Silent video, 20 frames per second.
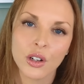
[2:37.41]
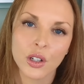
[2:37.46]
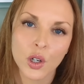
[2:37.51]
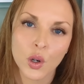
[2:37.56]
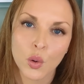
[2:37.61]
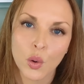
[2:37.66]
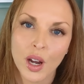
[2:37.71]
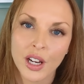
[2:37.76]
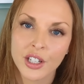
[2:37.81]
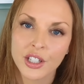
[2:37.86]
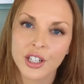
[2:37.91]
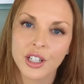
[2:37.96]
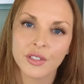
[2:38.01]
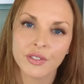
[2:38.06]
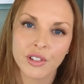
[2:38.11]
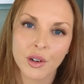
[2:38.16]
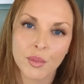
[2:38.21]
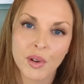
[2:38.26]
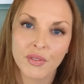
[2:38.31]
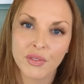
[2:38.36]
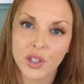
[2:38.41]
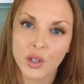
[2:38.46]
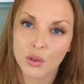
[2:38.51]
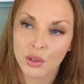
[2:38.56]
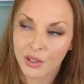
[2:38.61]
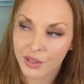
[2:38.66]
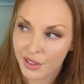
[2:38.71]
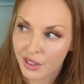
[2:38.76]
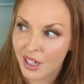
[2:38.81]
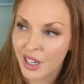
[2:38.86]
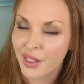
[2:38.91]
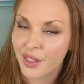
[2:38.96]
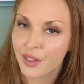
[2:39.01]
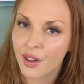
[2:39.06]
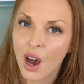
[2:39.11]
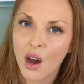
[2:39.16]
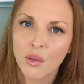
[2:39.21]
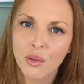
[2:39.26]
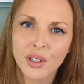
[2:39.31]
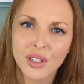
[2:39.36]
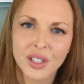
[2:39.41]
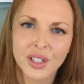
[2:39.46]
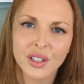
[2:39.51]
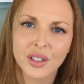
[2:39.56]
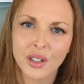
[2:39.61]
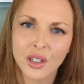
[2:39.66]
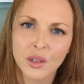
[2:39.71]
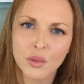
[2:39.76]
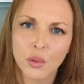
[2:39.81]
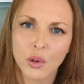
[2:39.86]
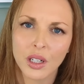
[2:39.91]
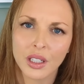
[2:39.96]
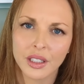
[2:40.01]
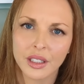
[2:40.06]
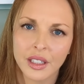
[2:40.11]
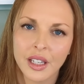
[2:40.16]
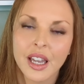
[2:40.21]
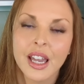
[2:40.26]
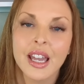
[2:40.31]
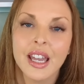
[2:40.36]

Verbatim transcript: on a question from a viewer that I thought was a good one.